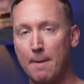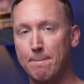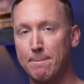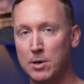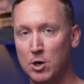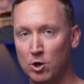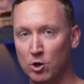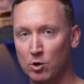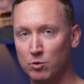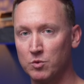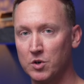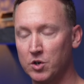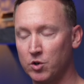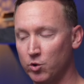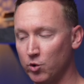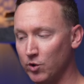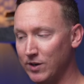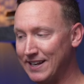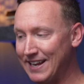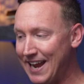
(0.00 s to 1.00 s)
per
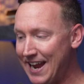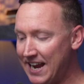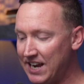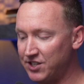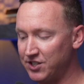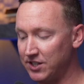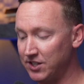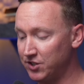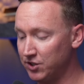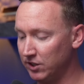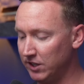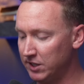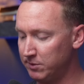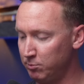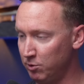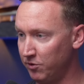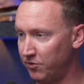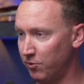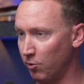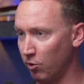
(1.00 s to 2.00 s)
recruiting agent. So let's
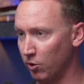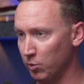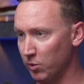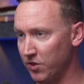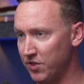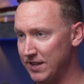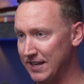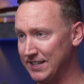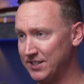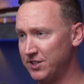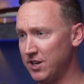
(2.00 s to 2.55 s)
move forward with this.